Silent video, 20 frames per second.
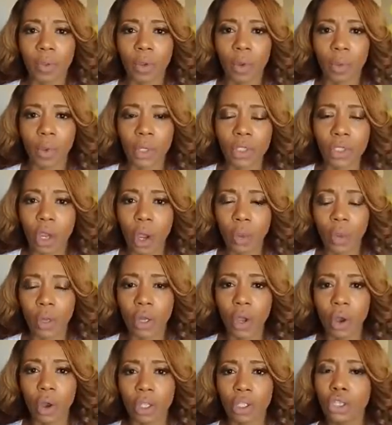What's going
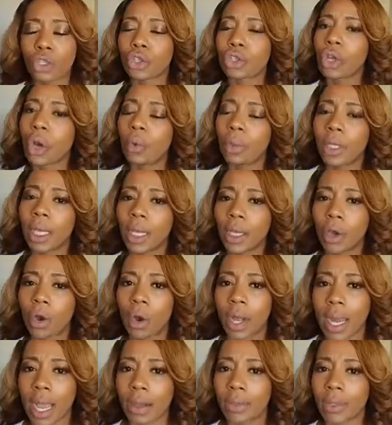on? So don't get
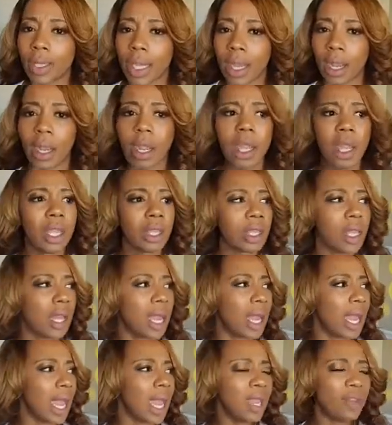caught out there. The
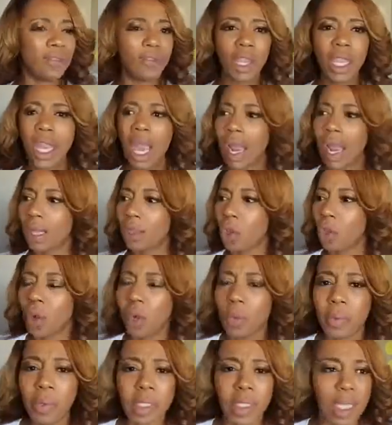AV, I thought
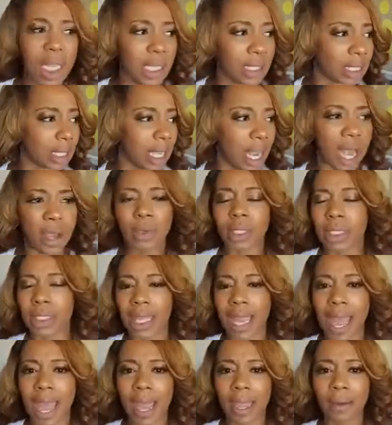it was this and now it's
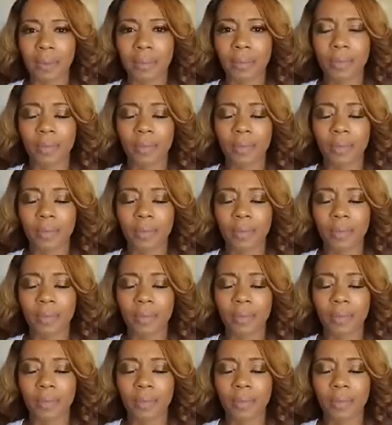that.